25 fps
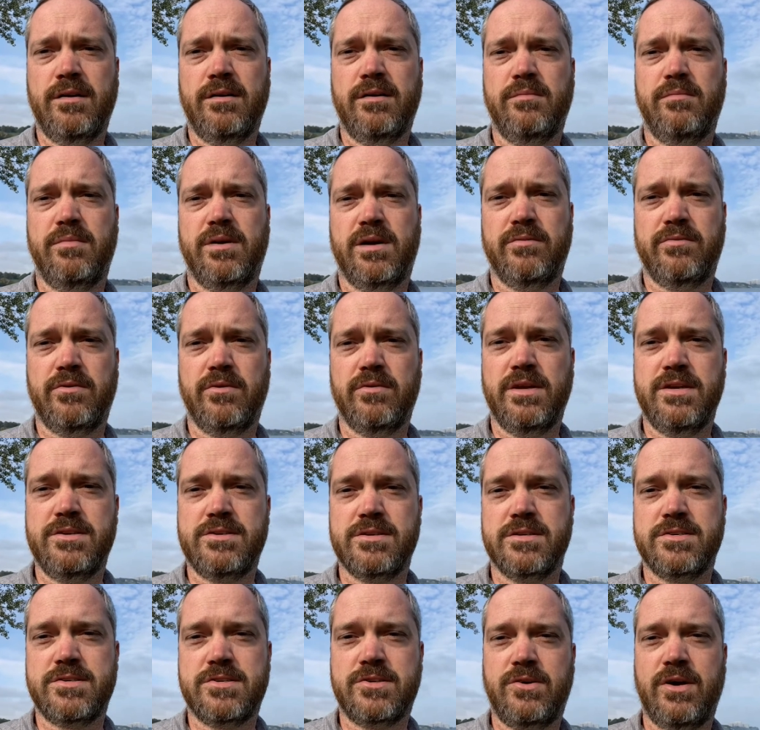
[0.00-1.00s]
but I've only
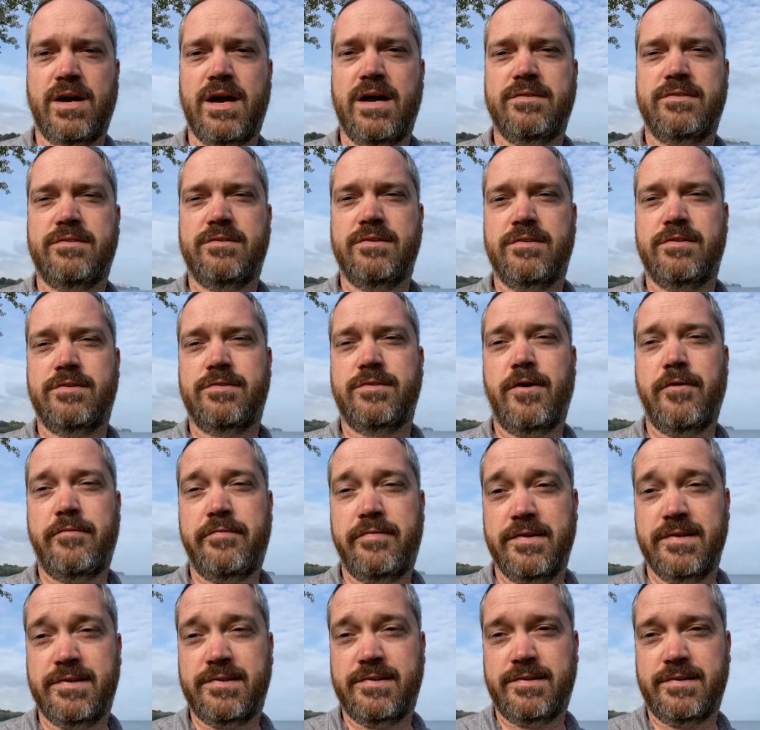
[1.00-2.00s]
just scratched the
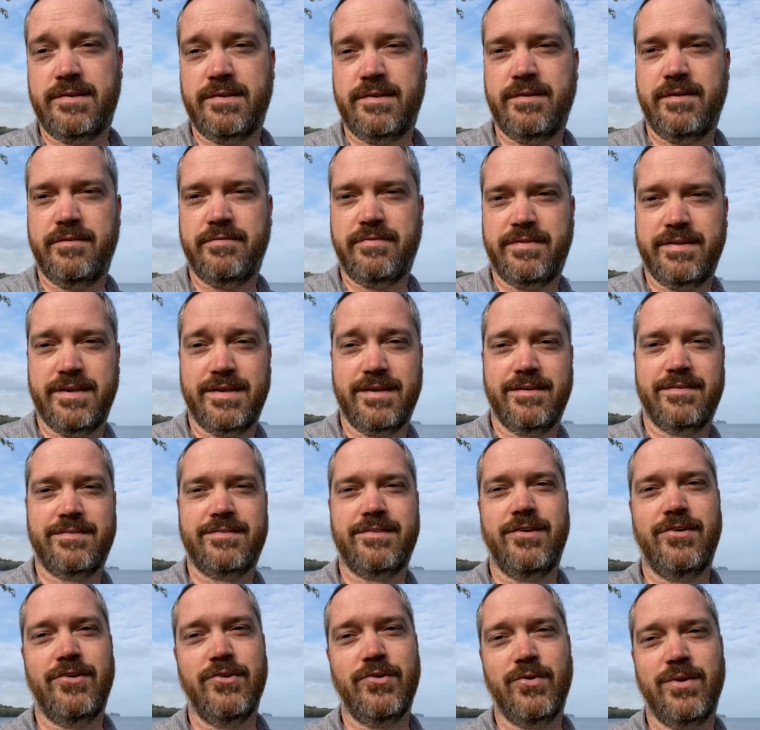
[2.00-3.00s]
surface of things
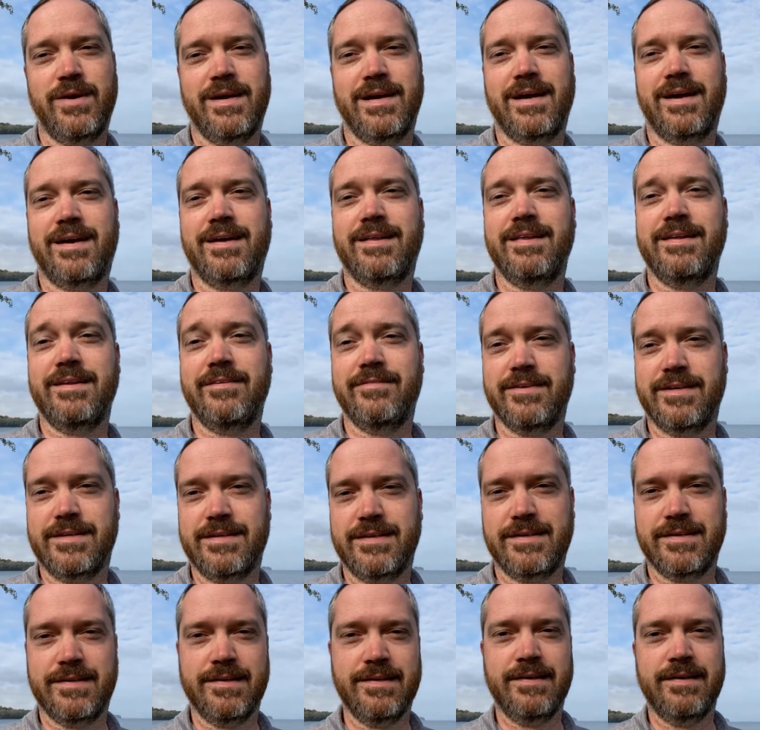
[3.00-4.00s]
to do in
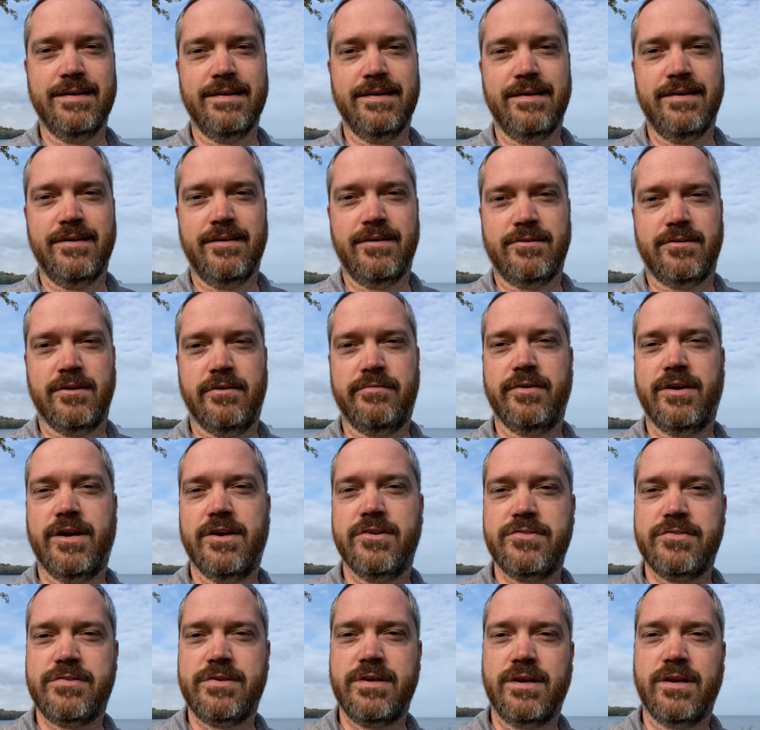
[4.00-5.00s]
Cleveland. So if you're
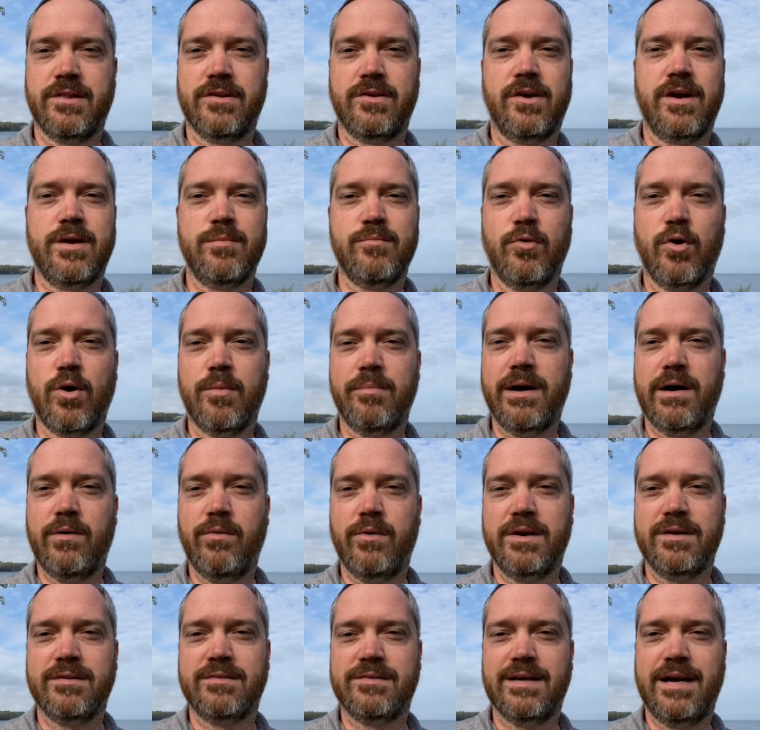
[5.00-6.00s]
interested in learning more about
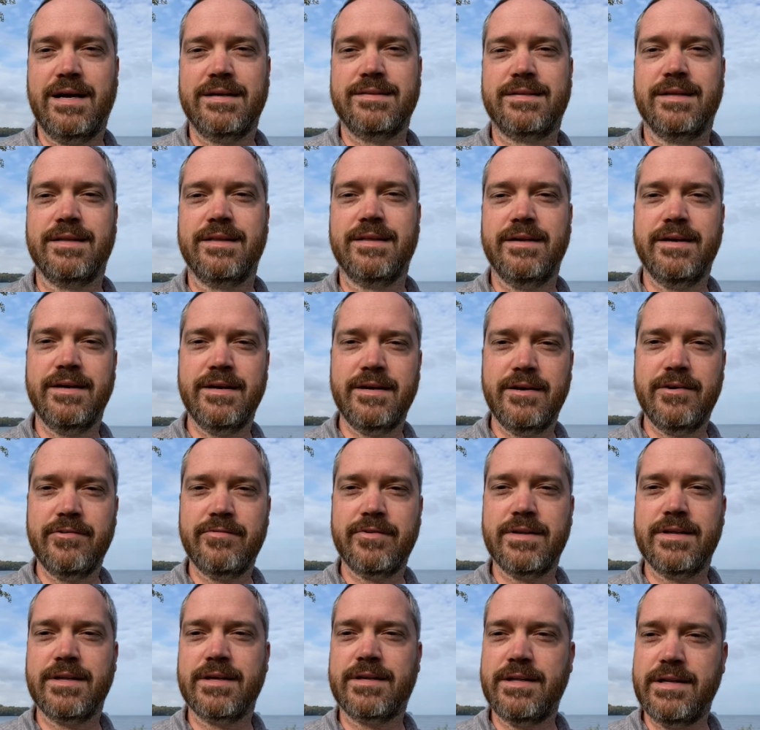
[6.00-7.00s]
what it's like to live
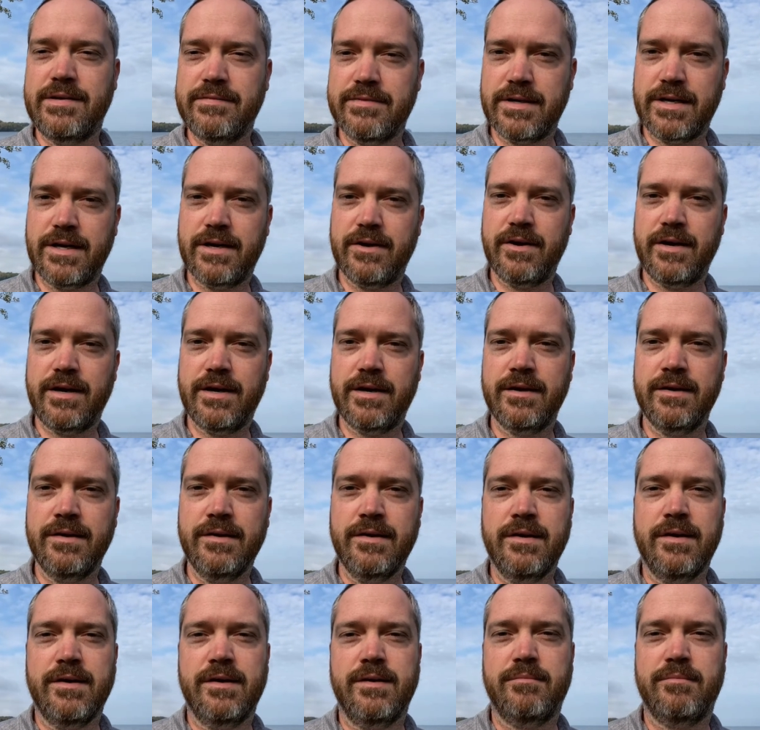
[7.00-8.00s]
in the Cleveland area,
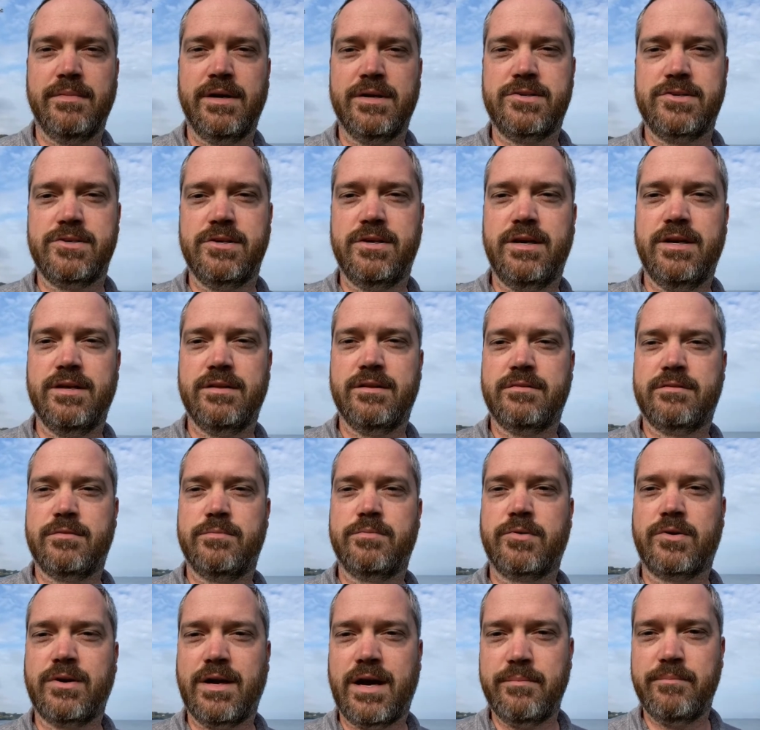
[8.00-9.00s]
make sure you hit the
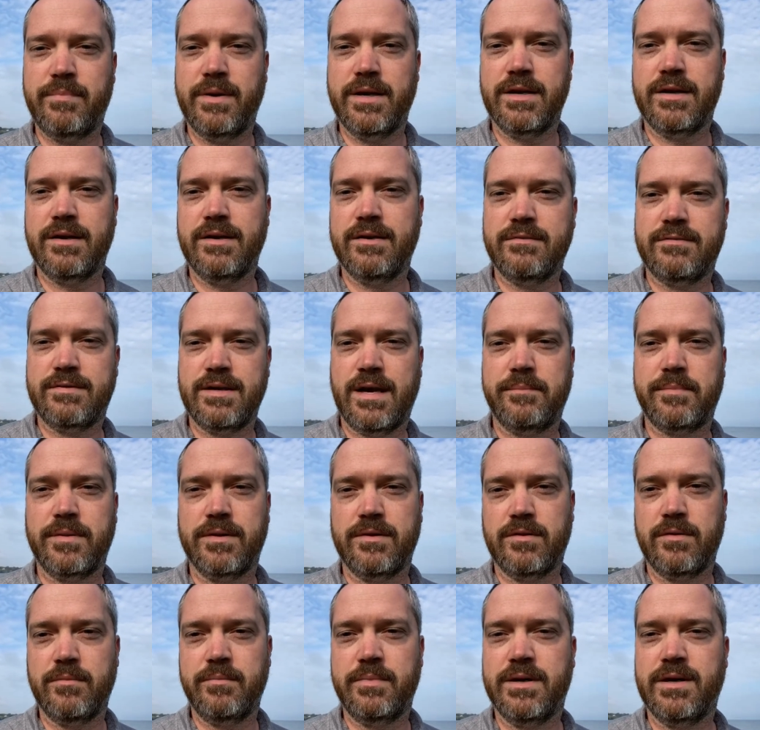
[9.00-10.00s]
subscribe button and tap the
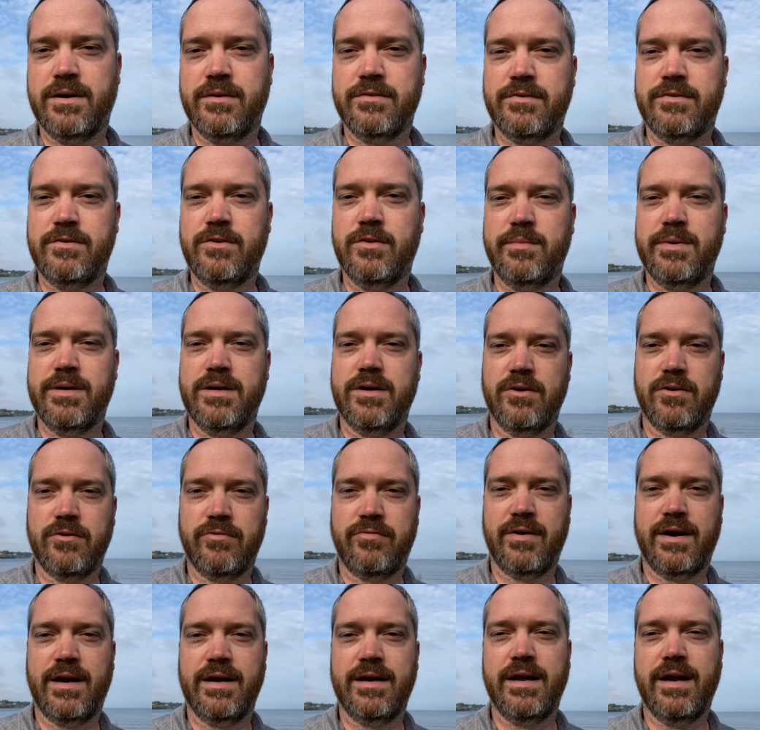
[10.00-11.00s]
little bell so you'll be
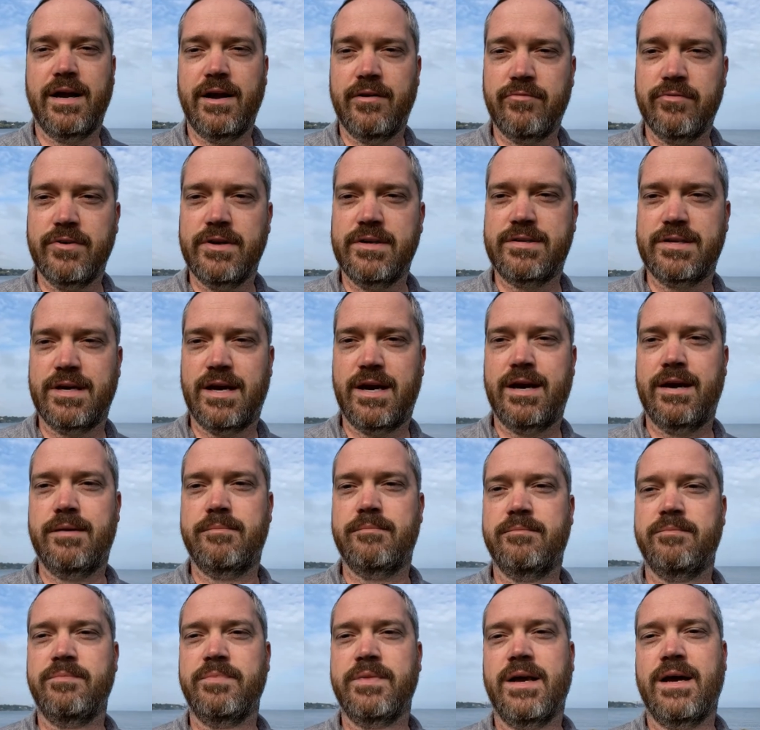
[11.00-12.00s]
notified every
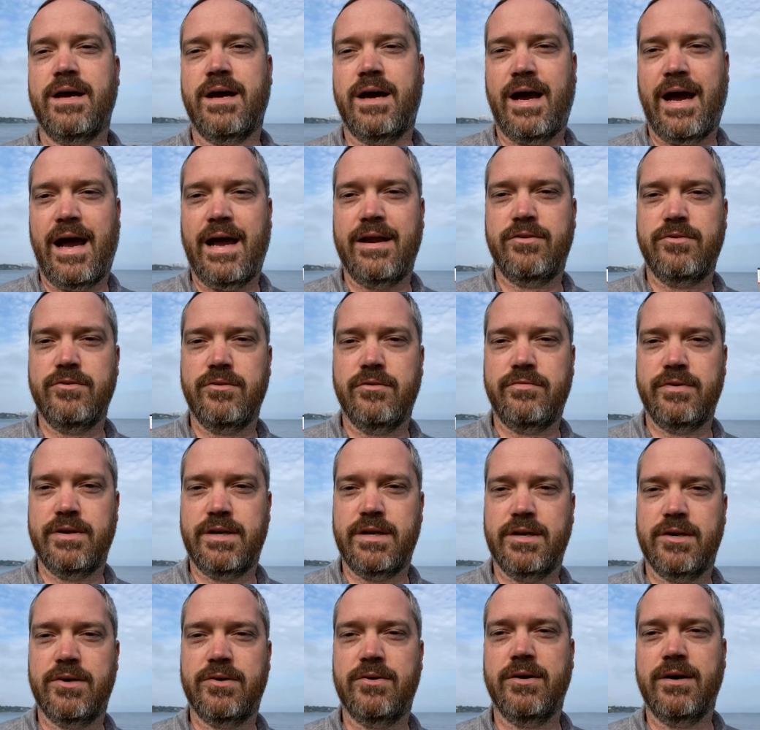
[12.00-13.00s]
time I do a
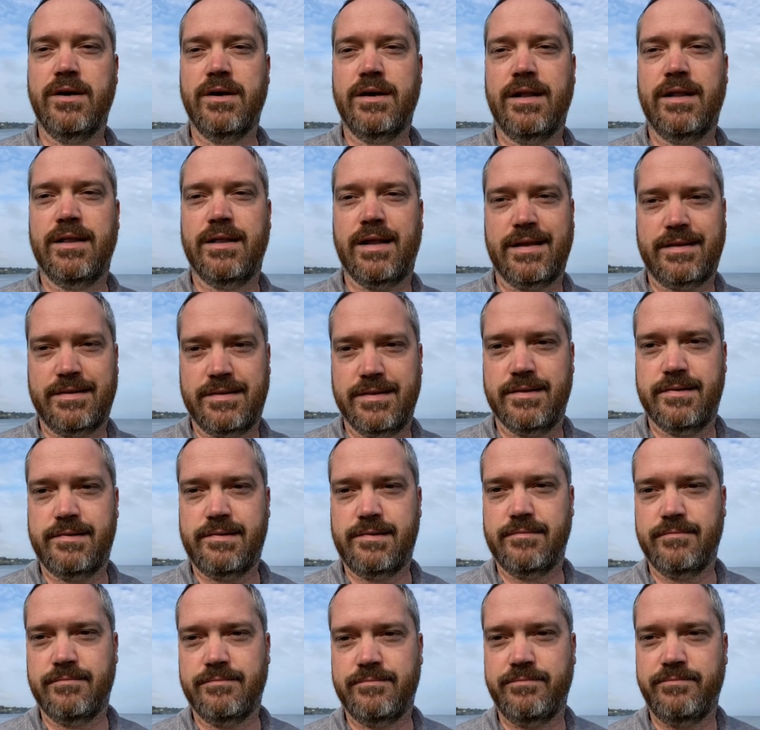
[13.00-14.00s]
video like
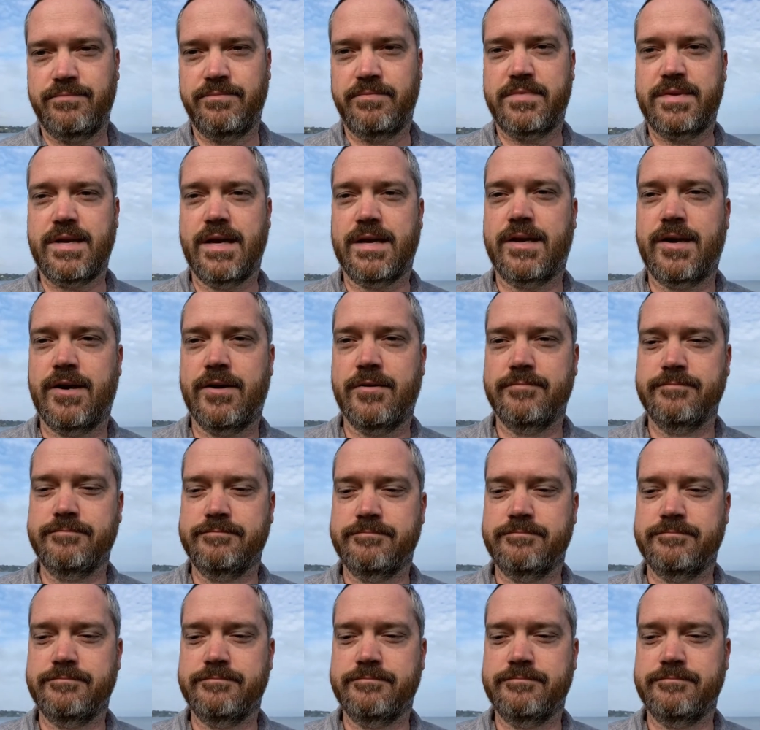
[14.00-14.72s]
this. Take care.